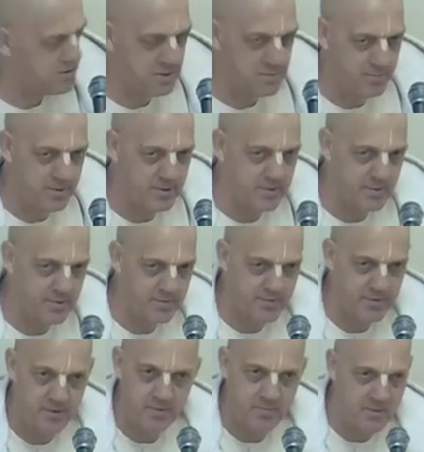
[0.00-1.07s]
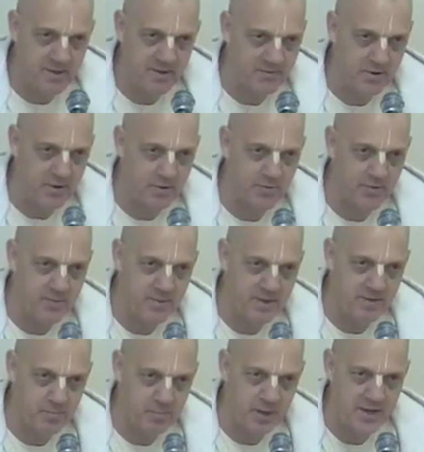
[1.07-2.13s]
but they're not made of gold. They're made
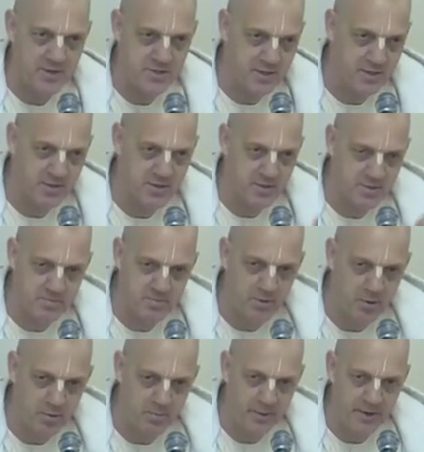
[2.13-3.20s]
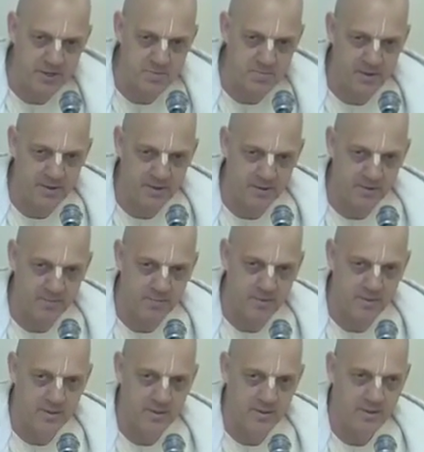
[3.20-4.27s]
of plastic, and there was some gold paint sprayed on
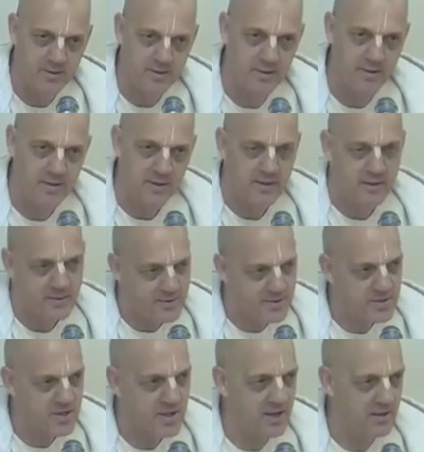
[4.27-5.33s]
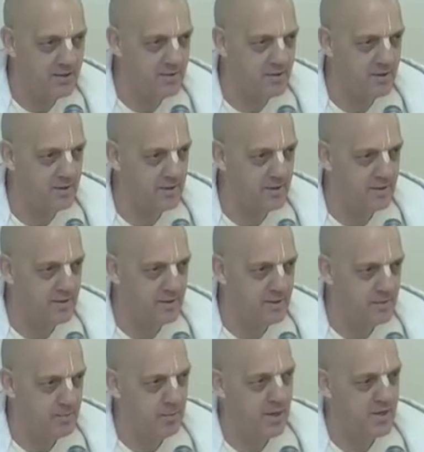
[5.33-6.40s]
them. This is Kali Yuga.
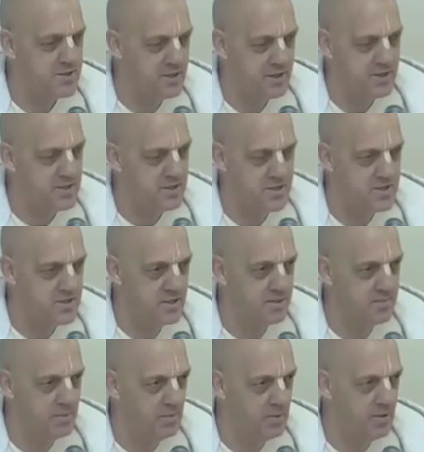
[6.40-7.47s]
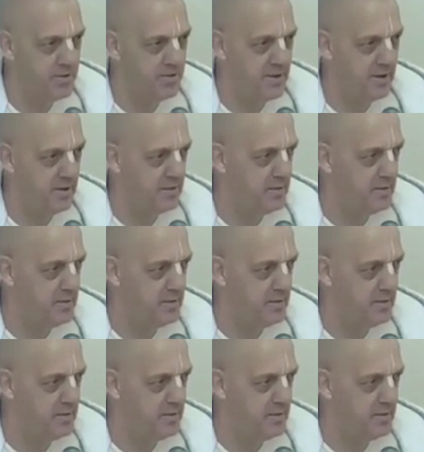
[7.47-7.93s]
Plastic is considered to be wealth now.